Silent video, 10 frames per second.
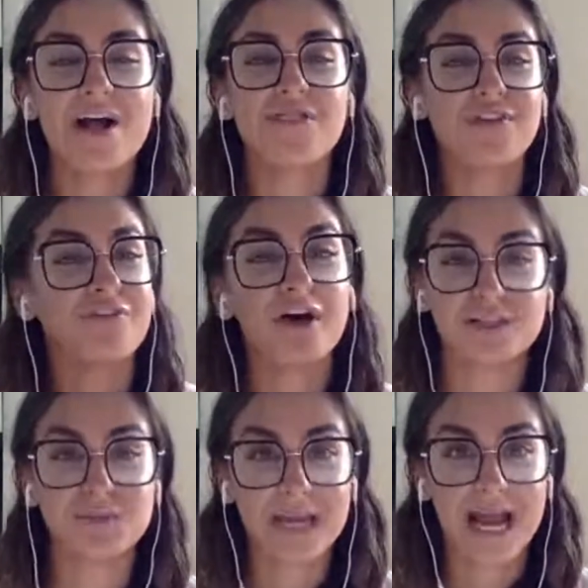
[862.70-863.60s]
the
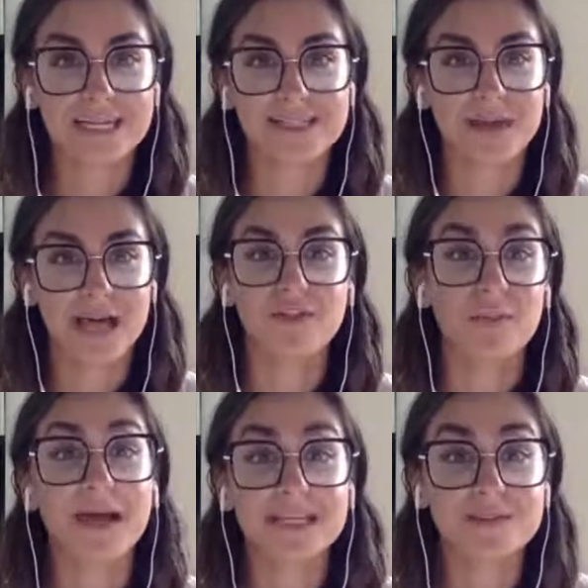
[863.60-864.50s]
first week has to be like the
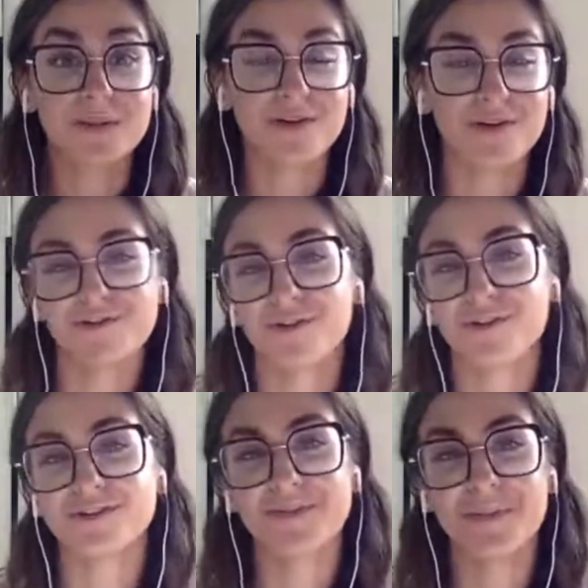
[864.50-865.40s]
best week or you've got
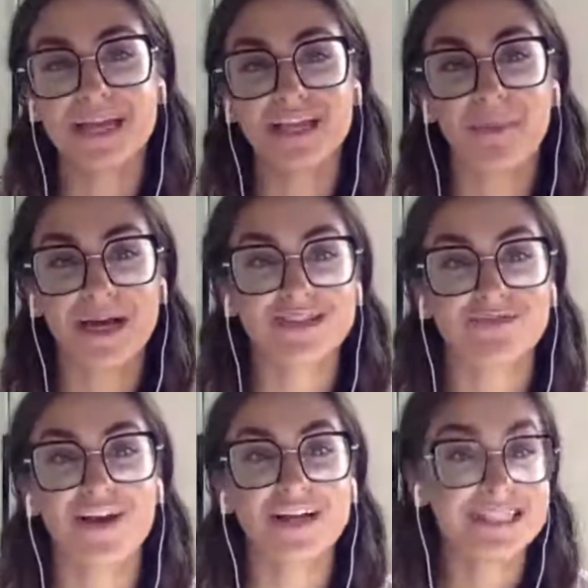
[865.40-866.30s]
to meet your best
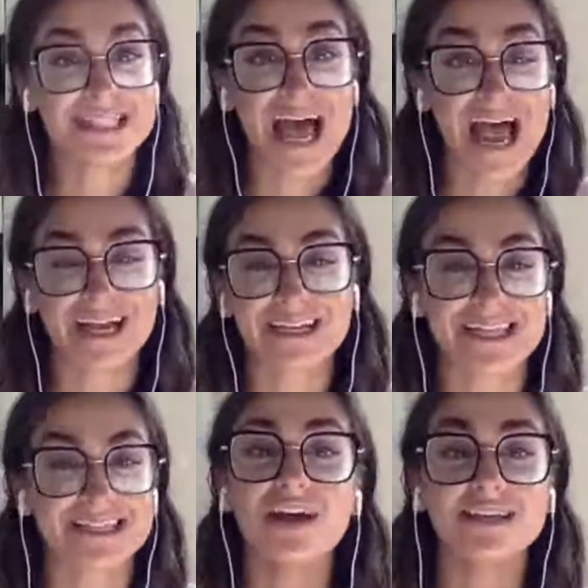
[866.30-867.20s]
friends there, because as
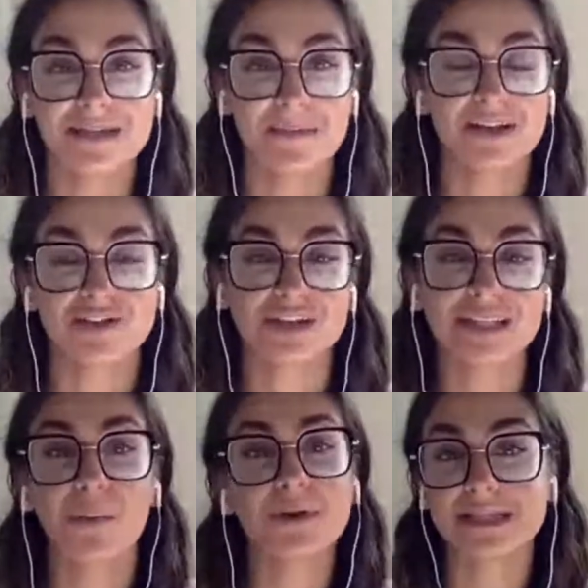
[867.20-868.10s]
Kirsty mentioned,
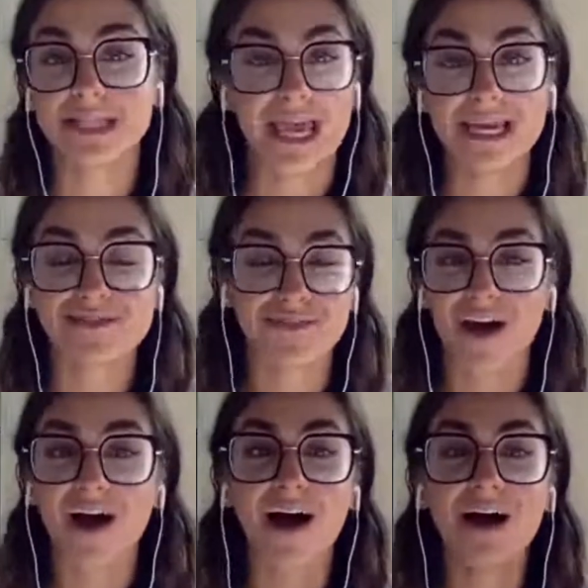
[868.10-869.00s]
that wasn't the case for
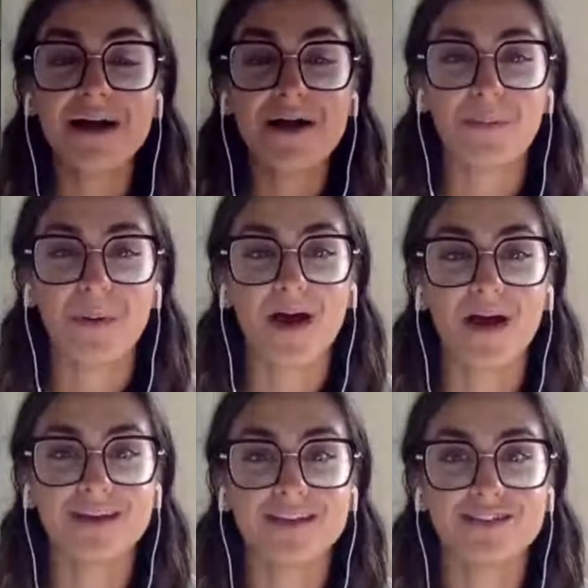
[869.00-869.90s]
her, but
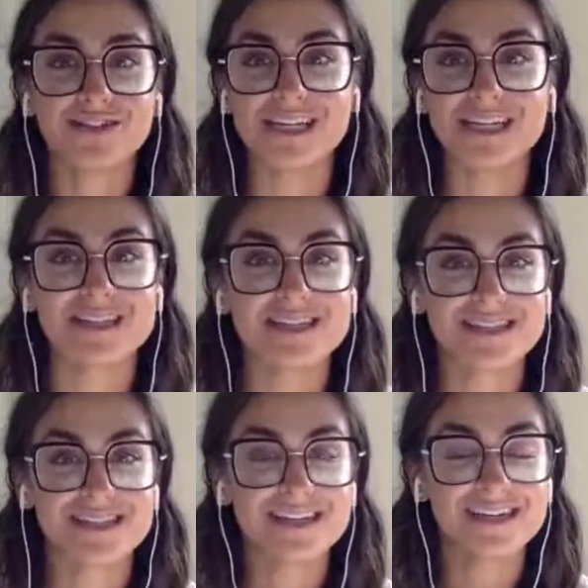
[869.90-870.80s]
she's
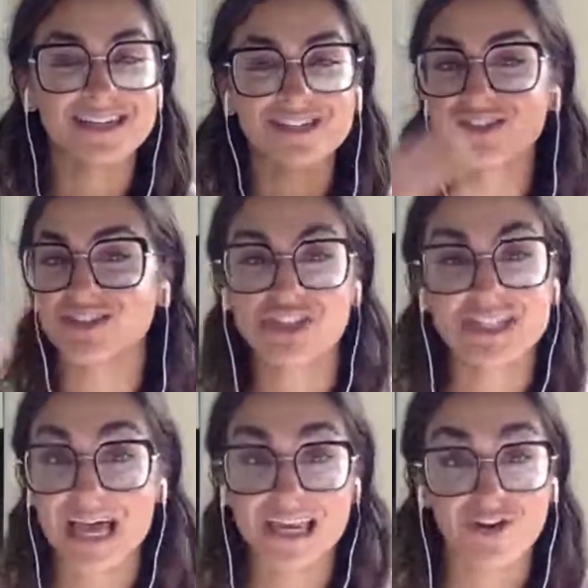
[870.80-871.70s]

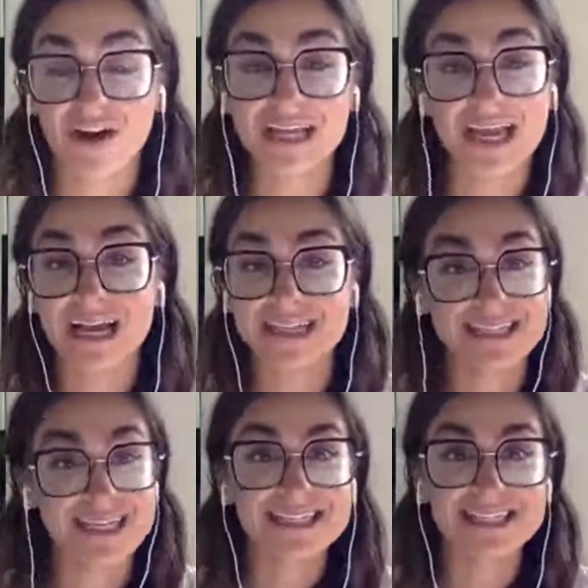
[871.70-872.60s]
had a great year
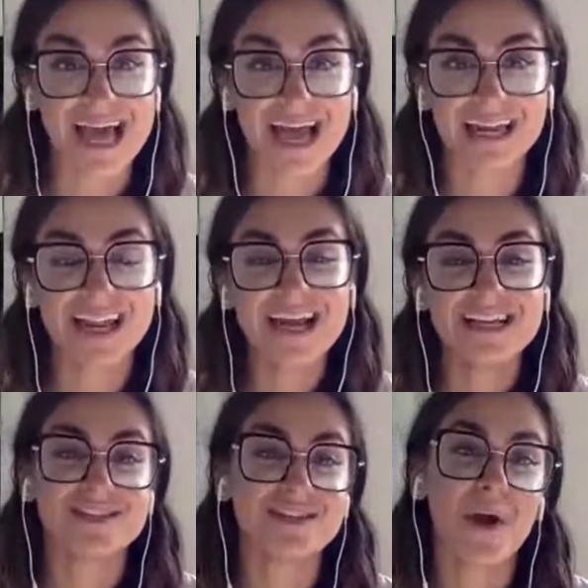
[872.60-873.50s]
since then.
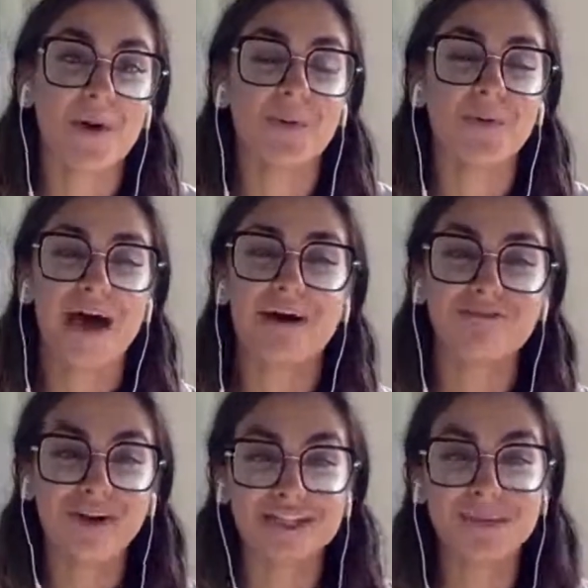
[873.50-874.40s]
So that
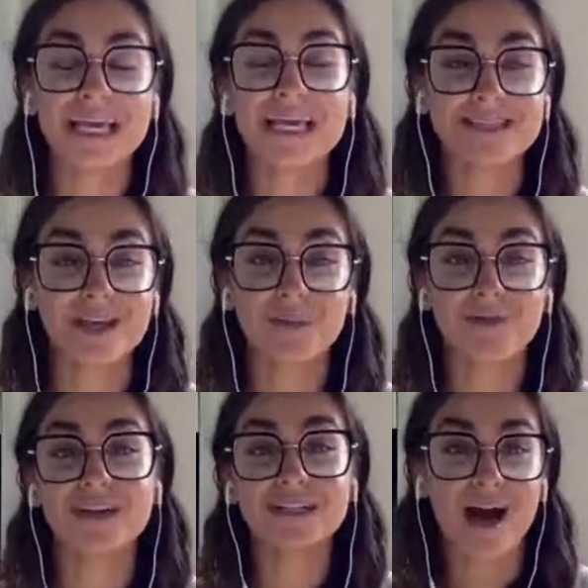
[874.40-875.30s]
first week is going to be
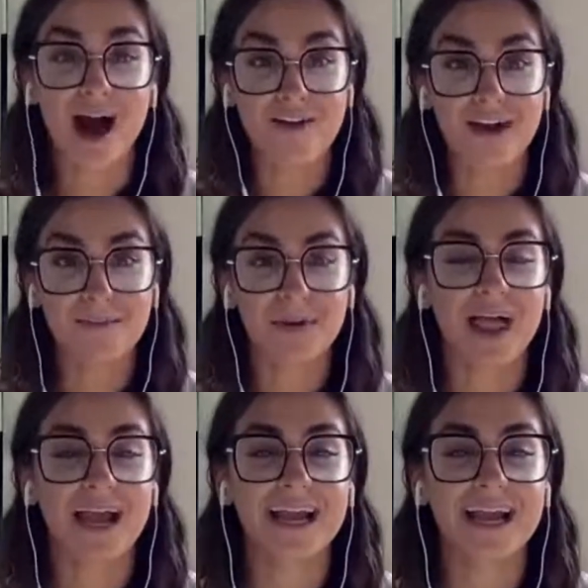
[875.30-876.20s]
really tiring, but like